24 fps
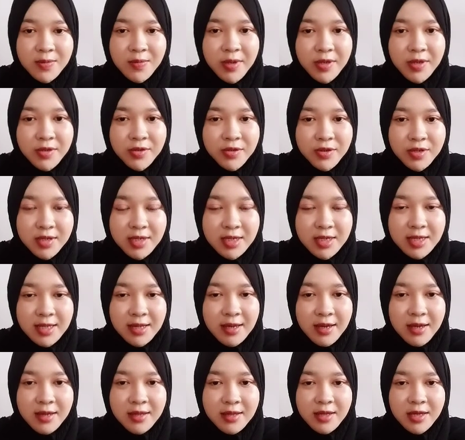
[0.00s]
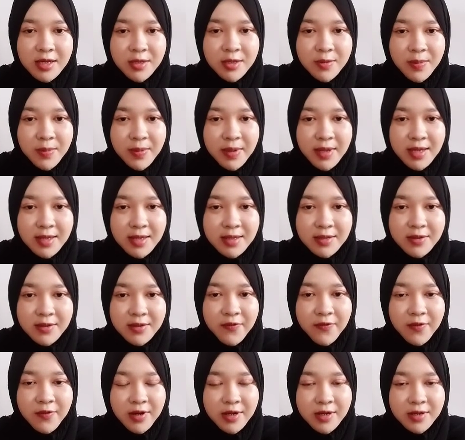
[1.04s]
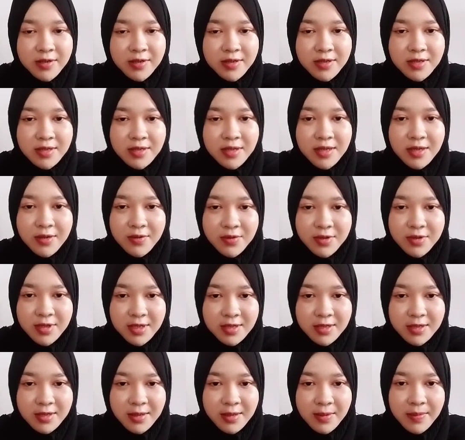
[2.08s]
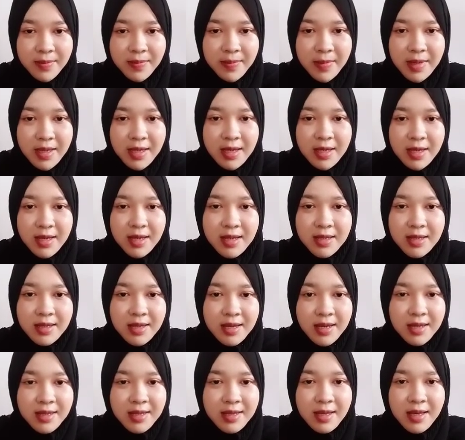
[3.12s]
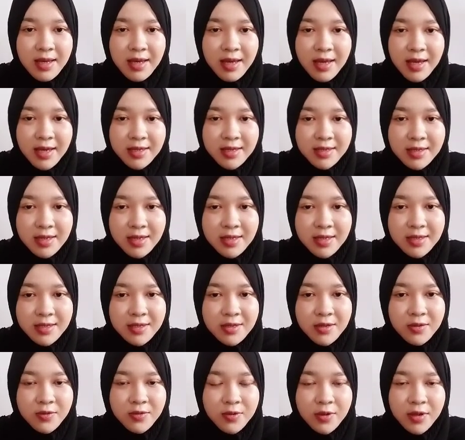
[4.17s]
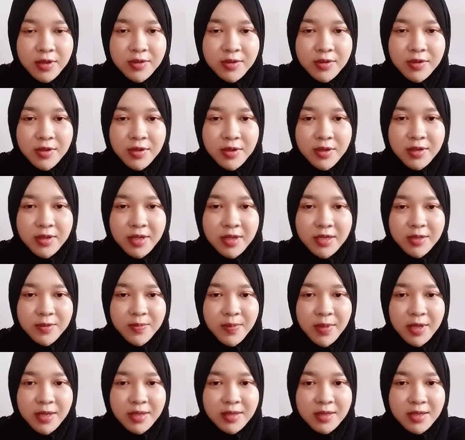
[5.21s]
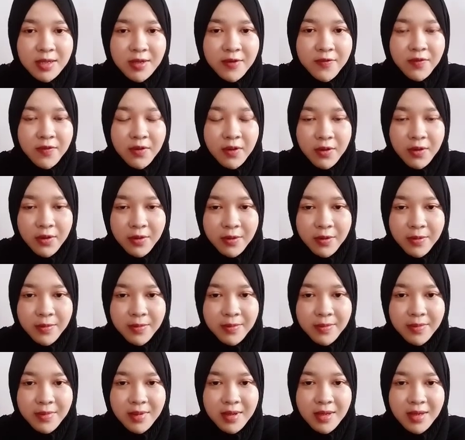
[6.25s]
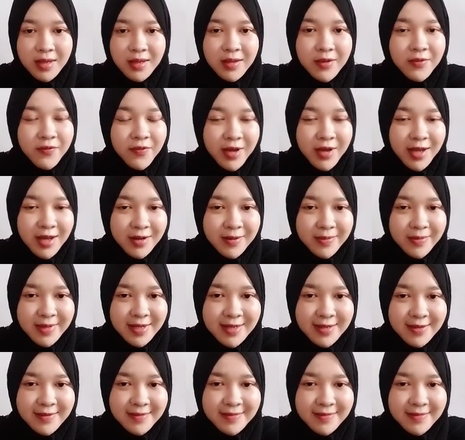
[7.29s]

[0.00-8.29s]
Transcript: mention and explain the various ecosystems that exist around your respective home environment.